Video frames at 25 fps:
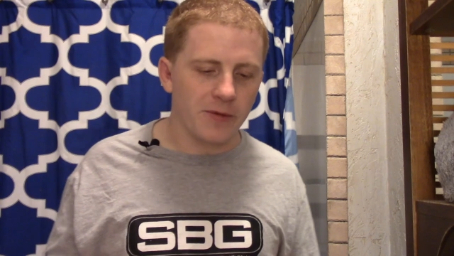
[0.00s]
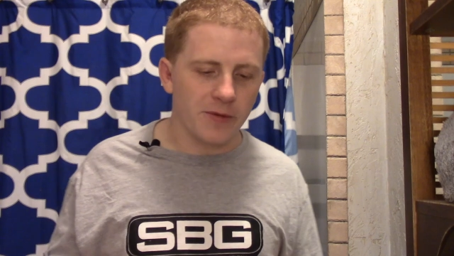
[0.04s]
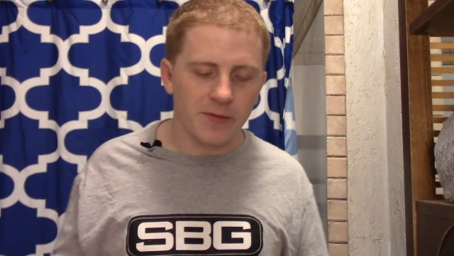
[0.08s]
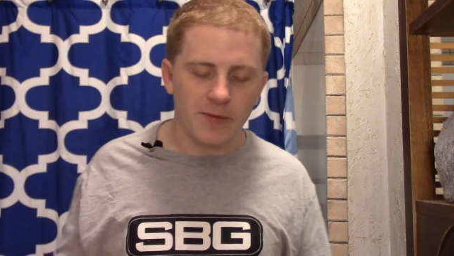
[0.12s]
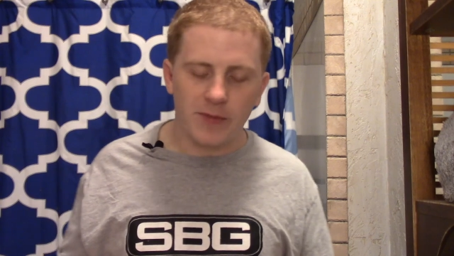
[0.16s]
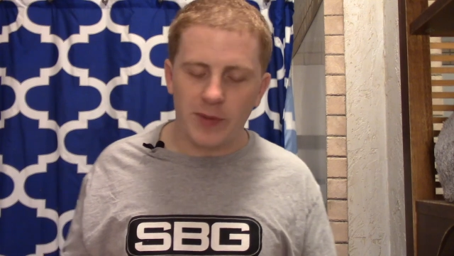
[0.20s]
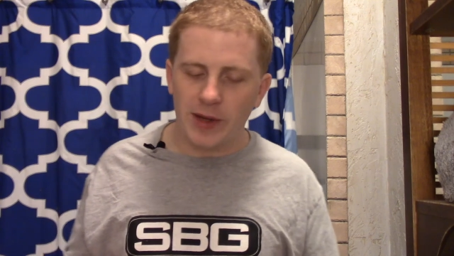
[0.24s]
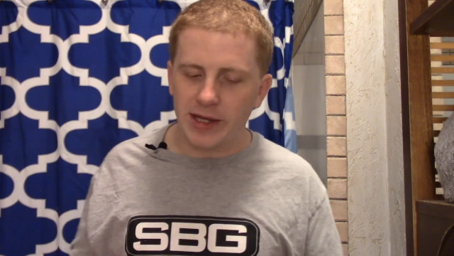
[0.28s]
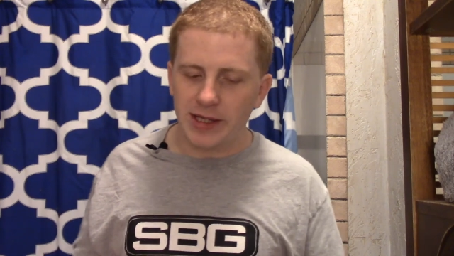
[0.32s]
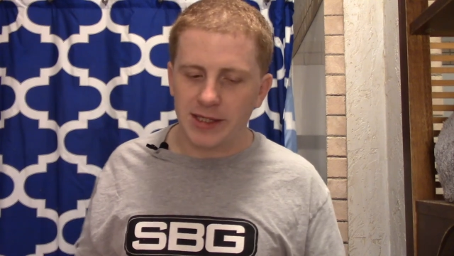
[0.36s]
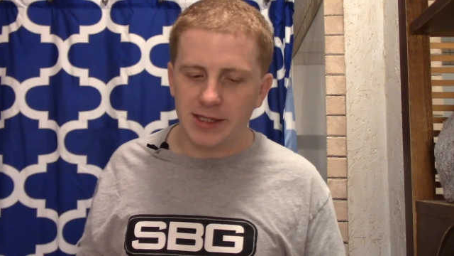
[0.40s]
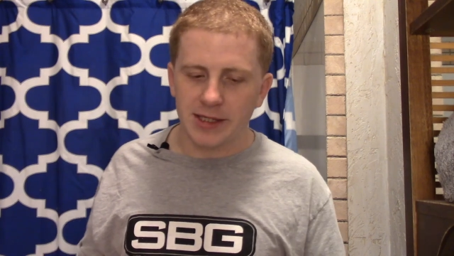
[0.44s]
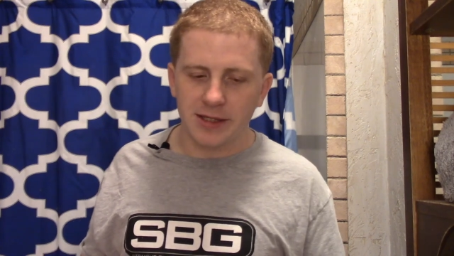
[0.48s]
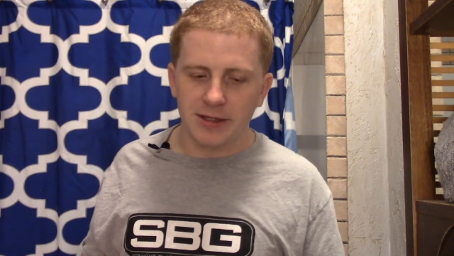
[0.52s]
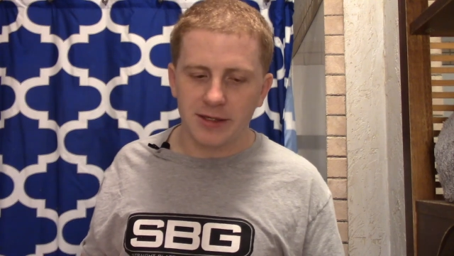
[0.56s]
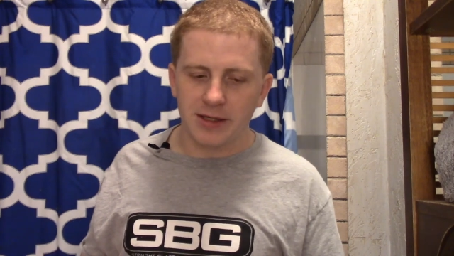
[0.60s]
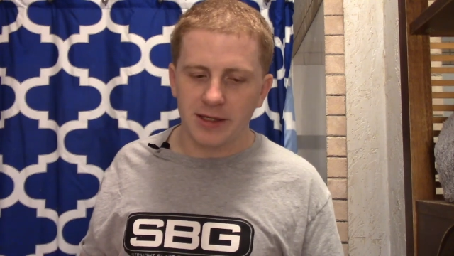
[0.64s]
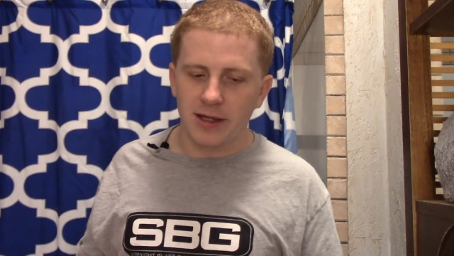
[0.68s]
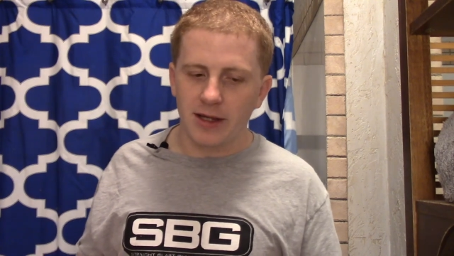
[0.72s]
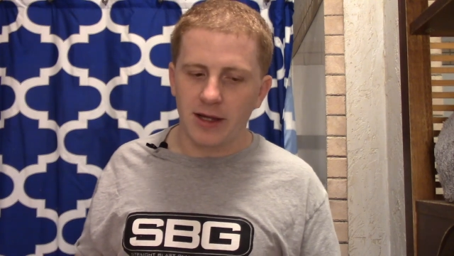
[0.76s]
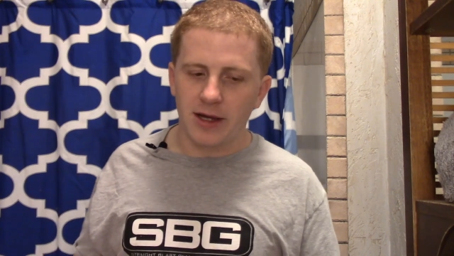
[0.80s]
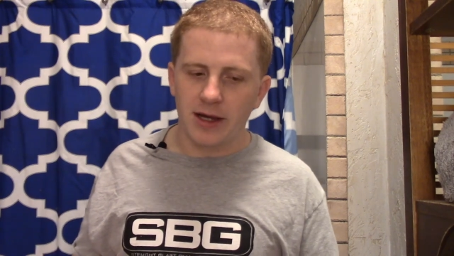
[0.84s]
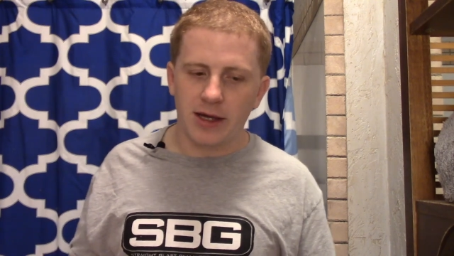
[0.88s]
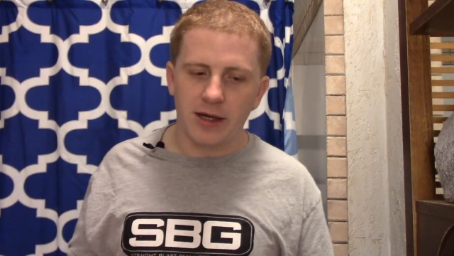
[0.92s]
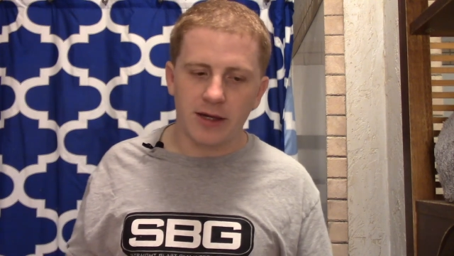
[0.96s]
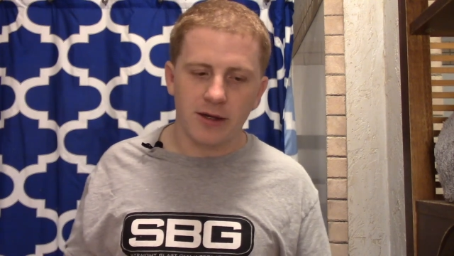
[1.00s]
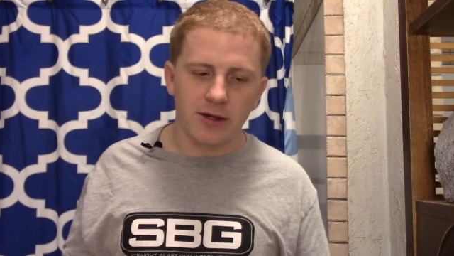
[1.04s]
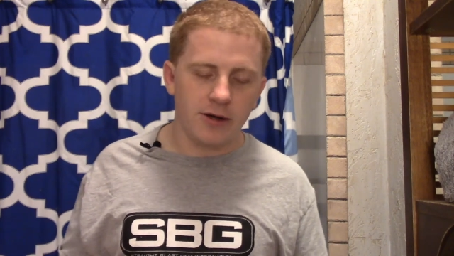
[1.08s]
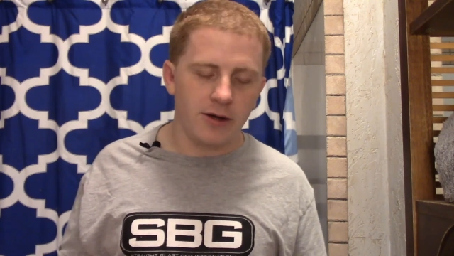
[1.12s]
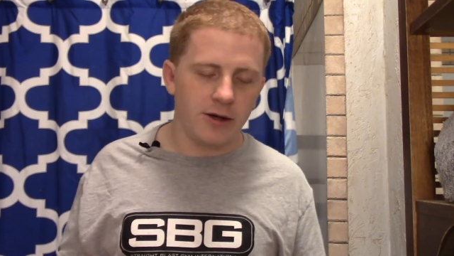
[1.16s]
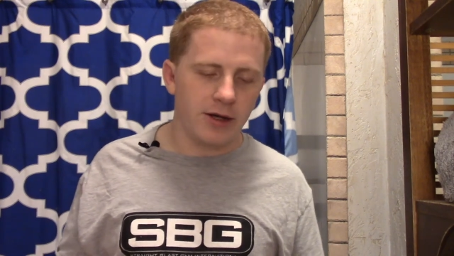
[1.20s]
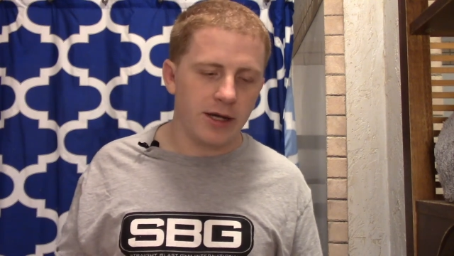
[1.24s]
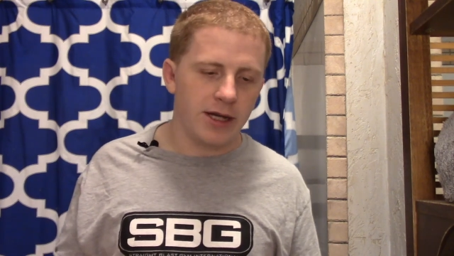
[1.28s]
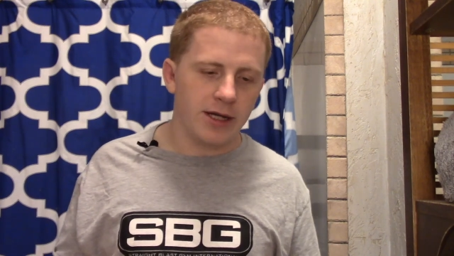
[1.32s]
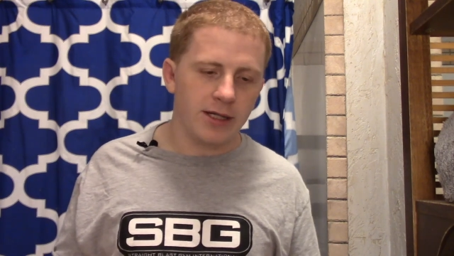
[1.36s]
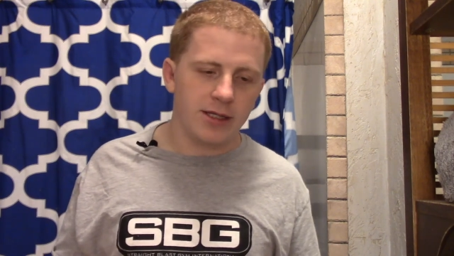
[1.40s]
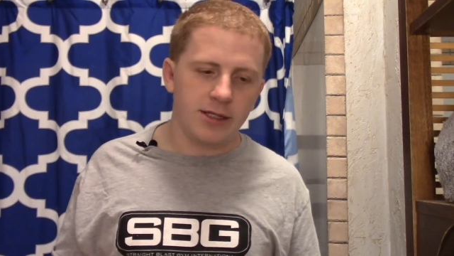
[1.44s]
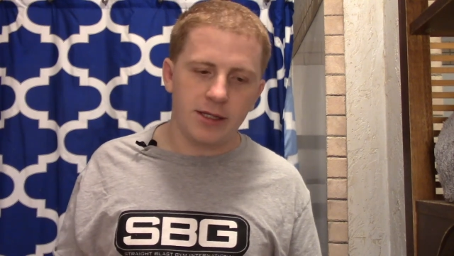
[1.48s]
basically like, oh
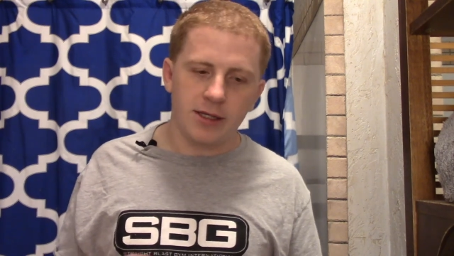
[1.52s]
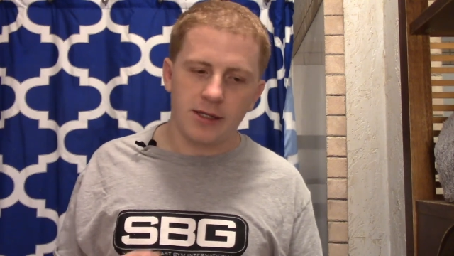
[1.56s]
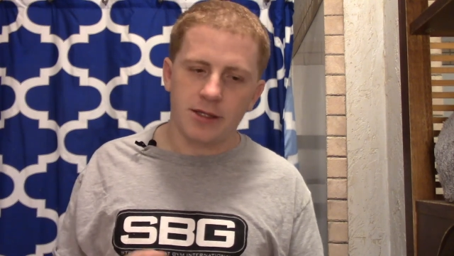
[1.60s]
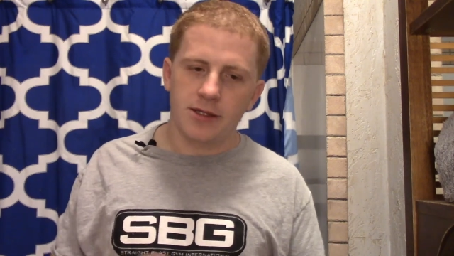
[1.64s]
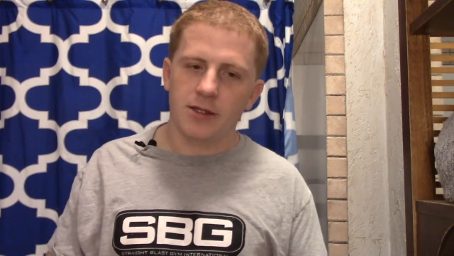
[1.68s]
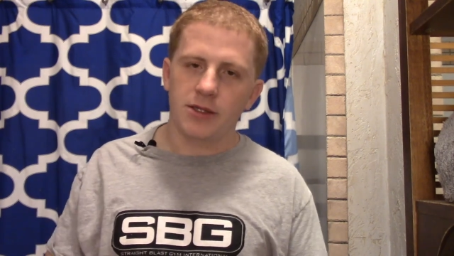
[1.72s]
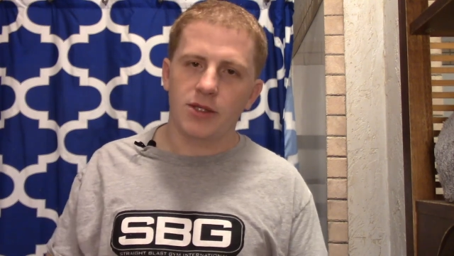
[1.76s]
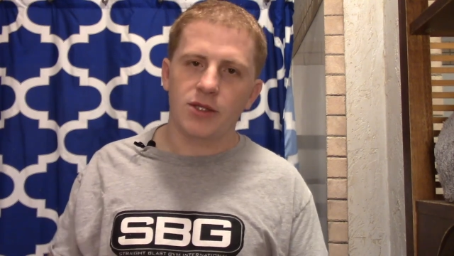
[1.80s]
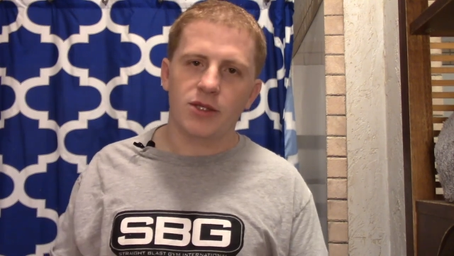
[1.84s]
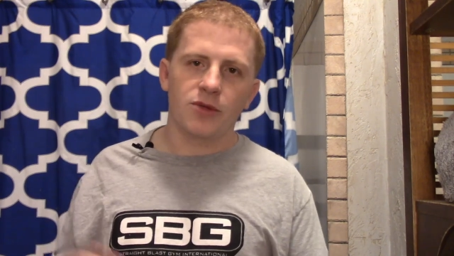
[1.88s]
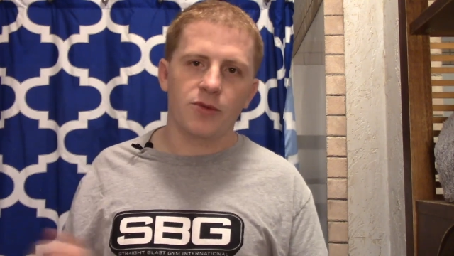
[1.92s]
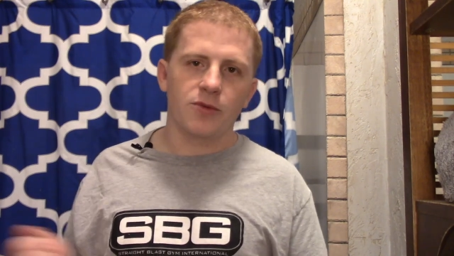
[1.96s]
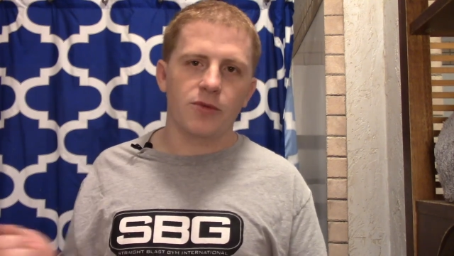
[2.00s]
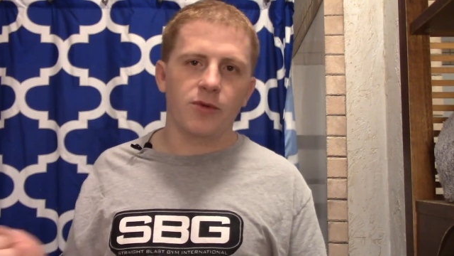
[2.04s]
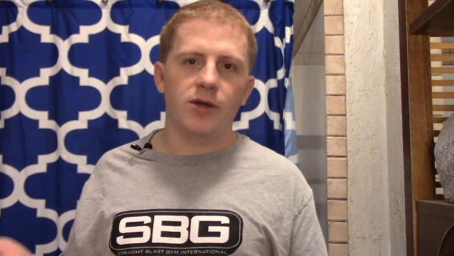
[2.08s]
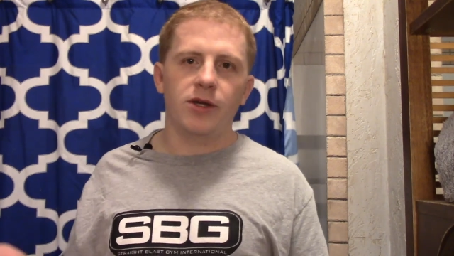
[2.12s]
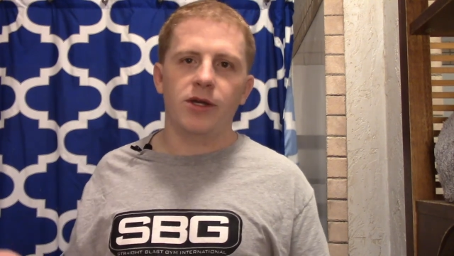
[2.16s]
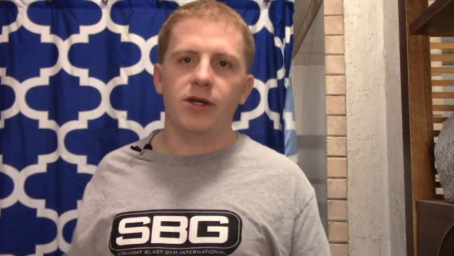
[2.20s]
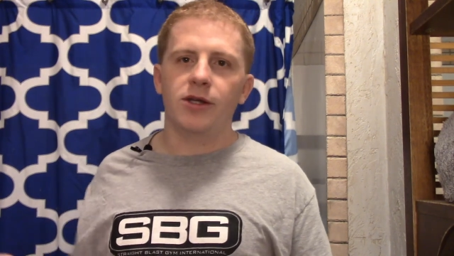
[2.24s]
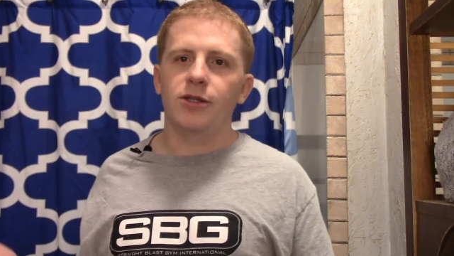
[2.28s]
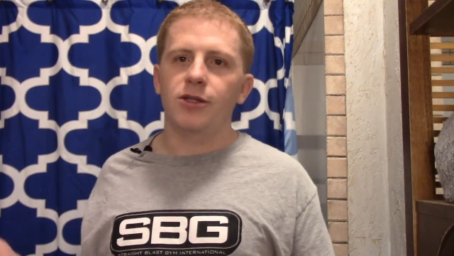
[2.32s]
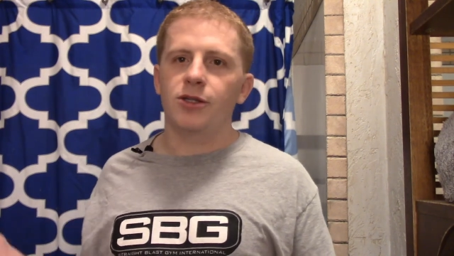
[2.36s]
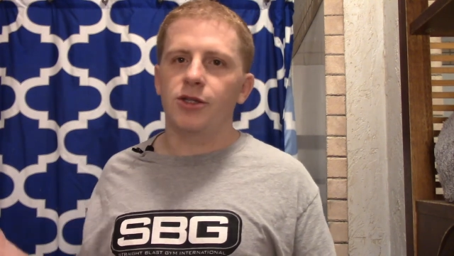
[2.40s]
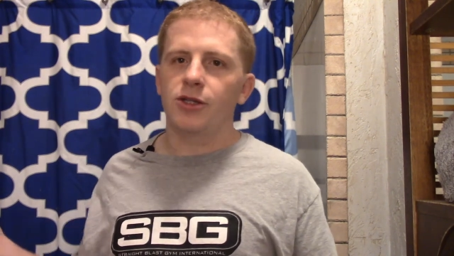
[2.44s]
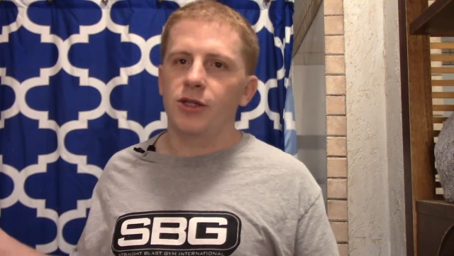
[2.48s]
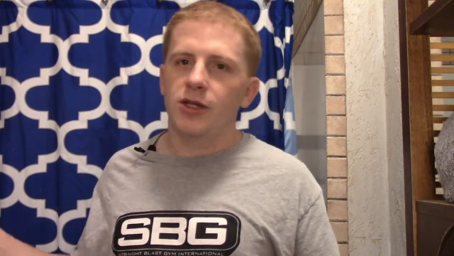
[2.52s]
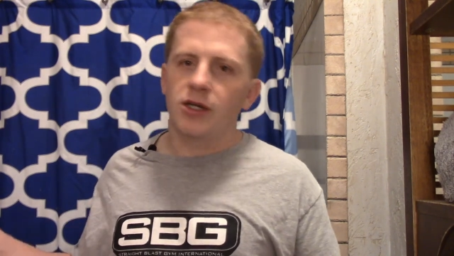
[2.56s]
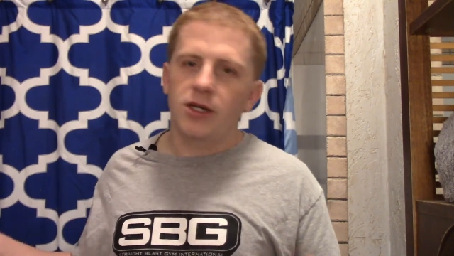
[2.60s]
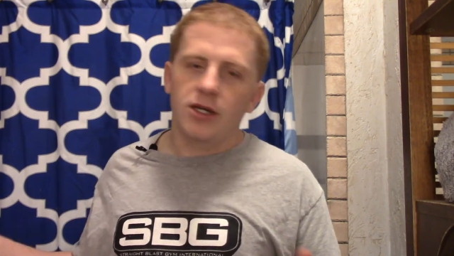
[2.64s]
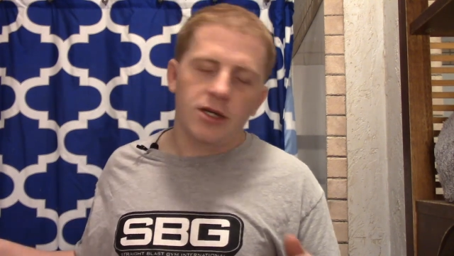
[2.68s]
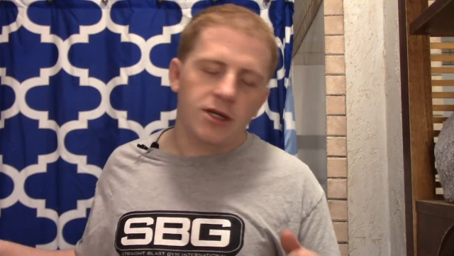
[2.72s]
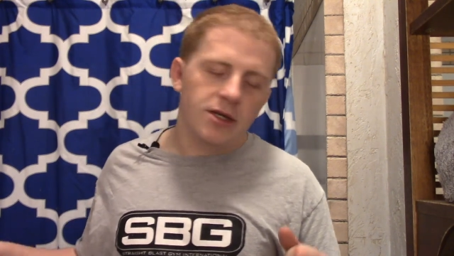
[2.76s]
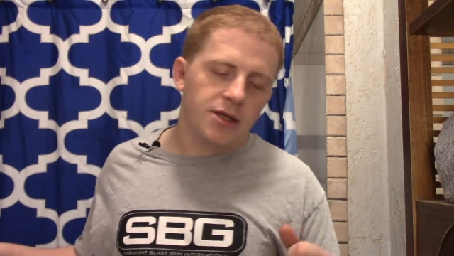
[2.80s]
yeah, take this syringe,